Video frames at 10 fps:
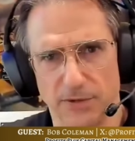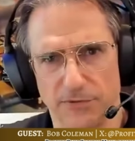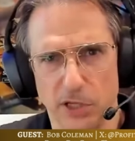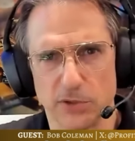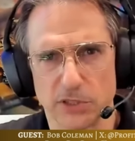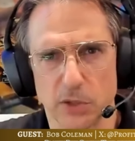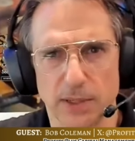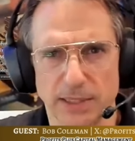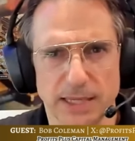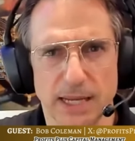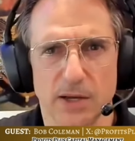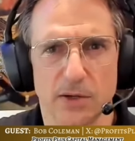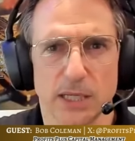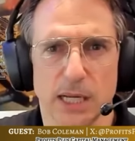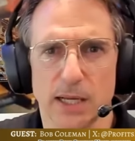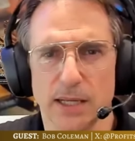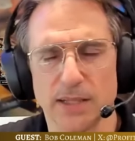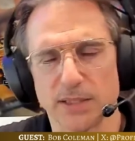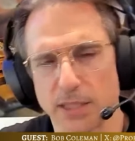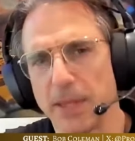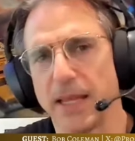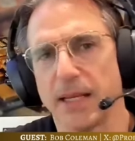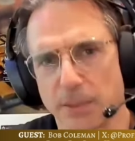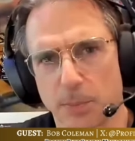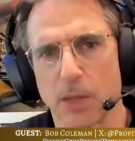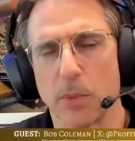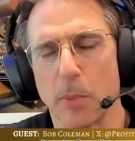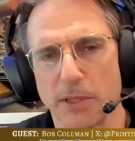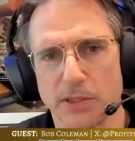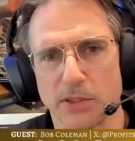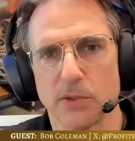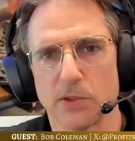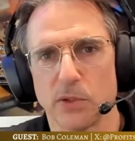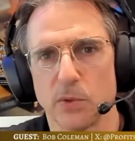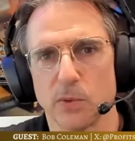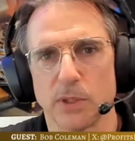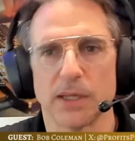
flows going down. And some of that is probably due to,